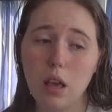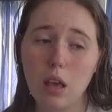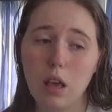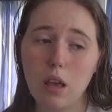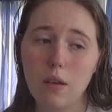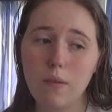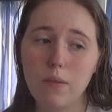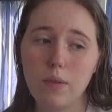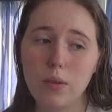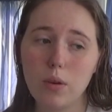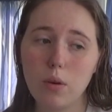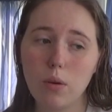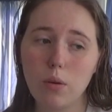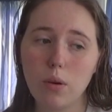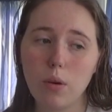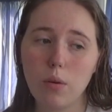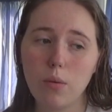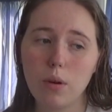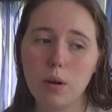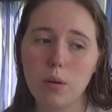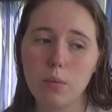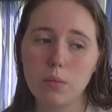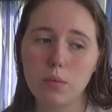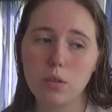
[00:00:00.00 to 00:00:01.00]
If you don't know
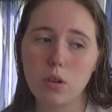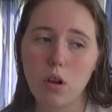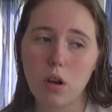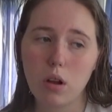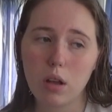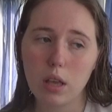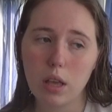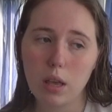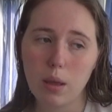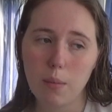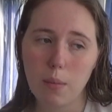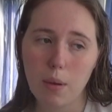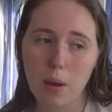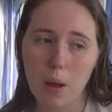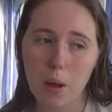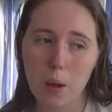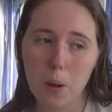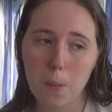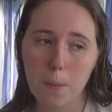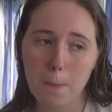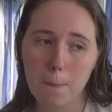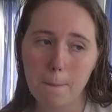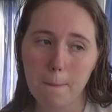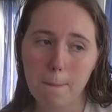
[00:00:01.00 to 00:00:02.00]
what I'm talking
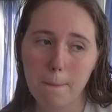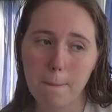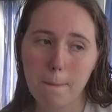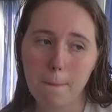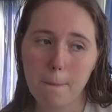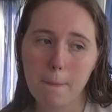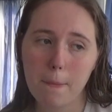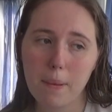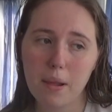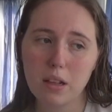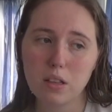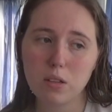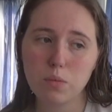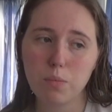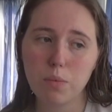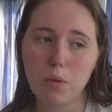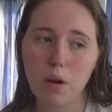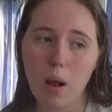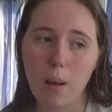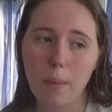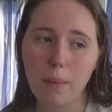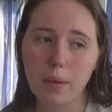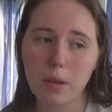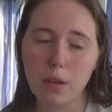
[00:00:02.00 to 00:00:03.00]
about, it's
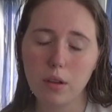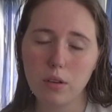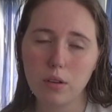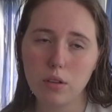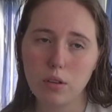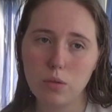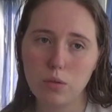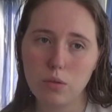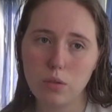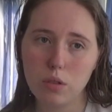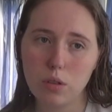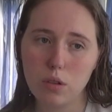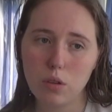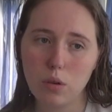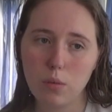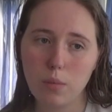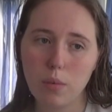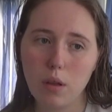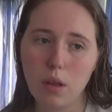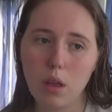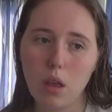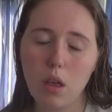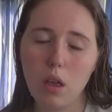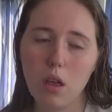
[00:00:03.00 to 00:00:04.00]
probably on YouTube.
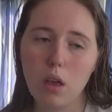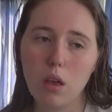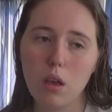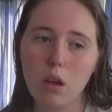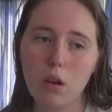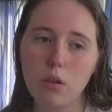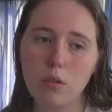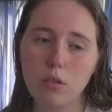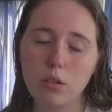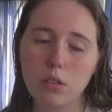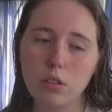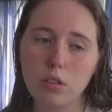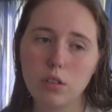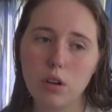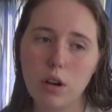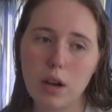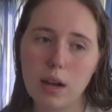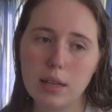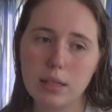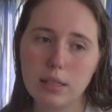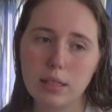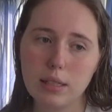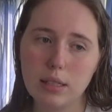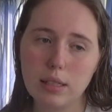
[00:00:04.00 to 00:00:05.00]
Go to
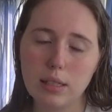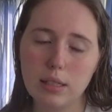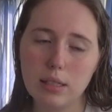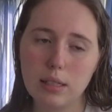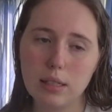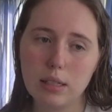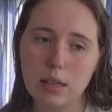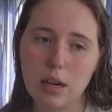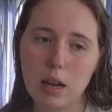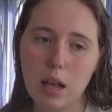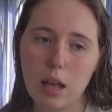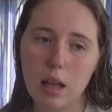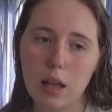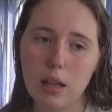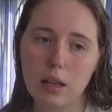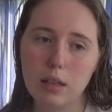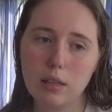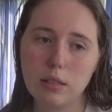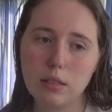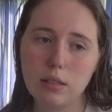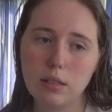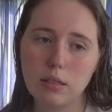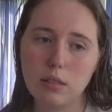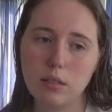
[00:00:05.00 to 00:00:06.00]
Degrassi Season High,
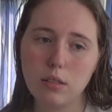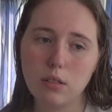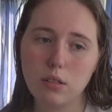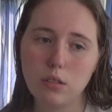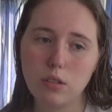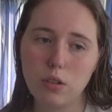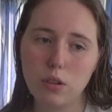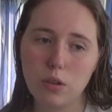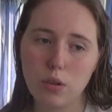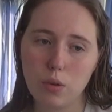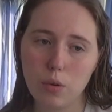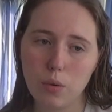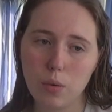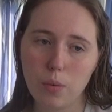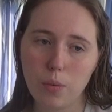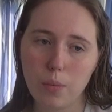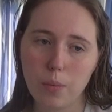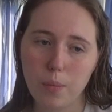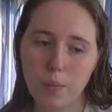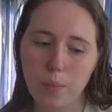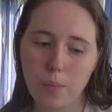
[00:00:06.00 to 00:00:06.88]
Season 2.